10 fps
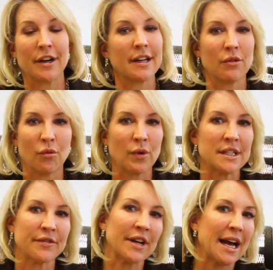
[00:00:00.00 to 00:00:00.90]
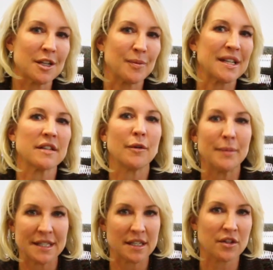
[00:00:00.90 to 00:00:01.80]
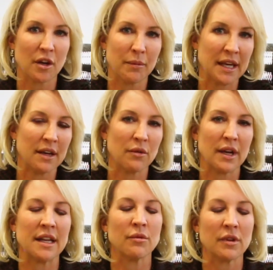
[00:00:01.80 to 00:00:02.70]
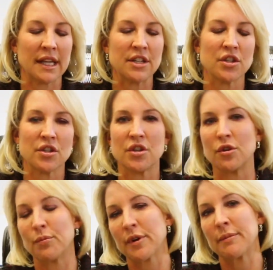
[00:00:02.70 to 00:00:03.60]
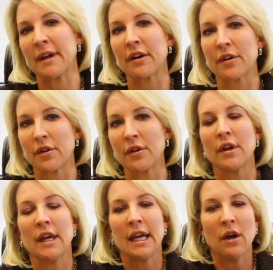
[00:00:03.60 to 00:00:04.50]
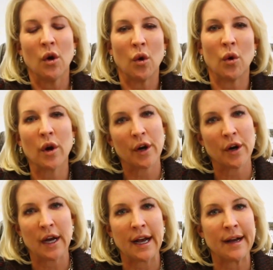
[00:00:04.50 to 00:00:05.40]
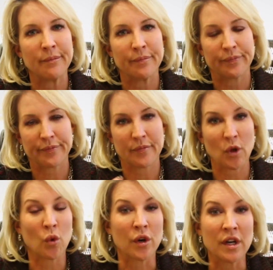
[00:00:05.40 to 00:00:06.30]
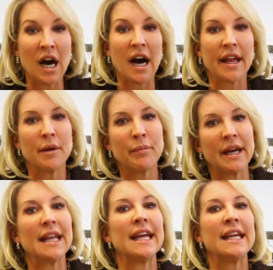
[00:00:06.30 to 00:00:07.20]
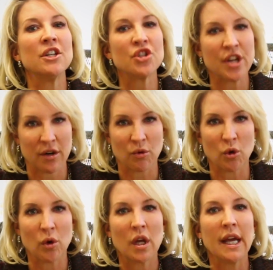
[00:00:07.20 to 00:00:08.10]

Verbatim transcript: on what different aspects of a business could be in relation to premarital or um, or not but in general